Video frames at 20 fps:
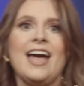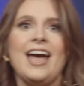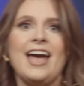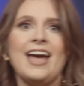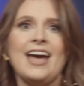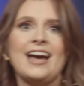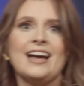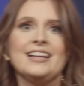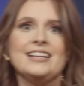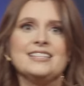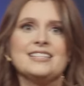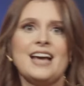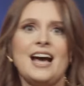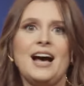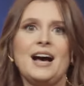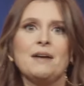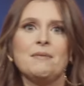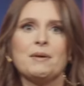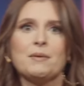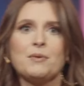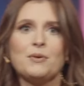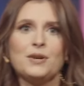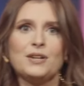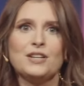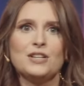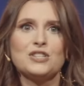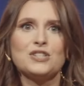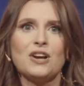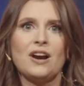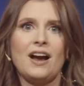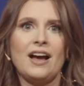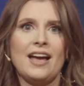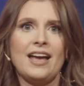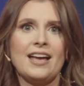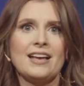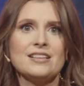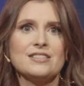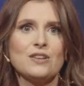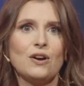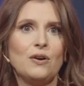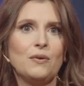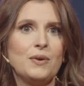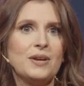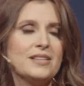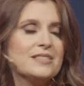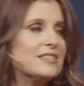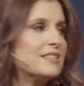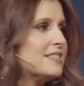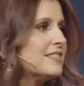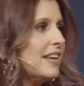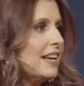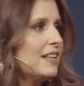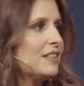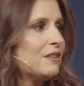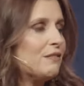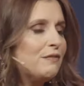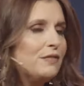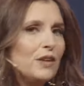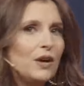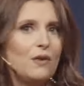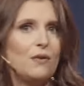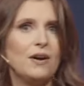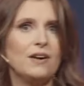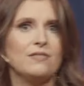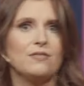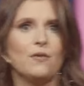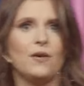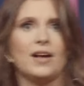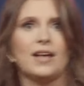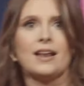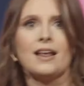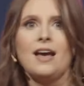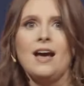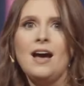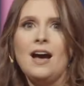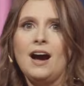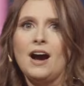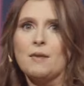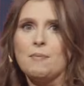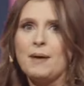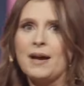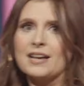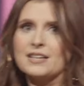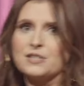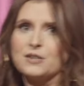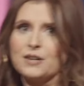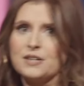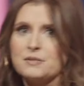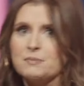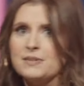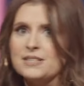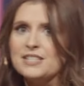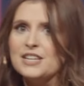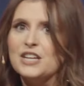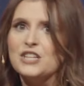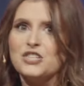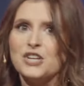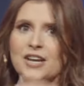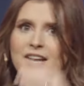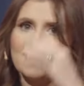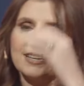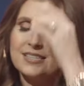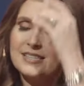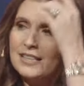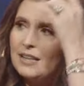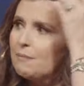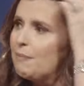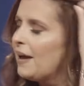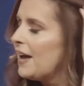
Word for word: And I'm going to try, as always, to stay in the flow of what our pastor has been teaching us in the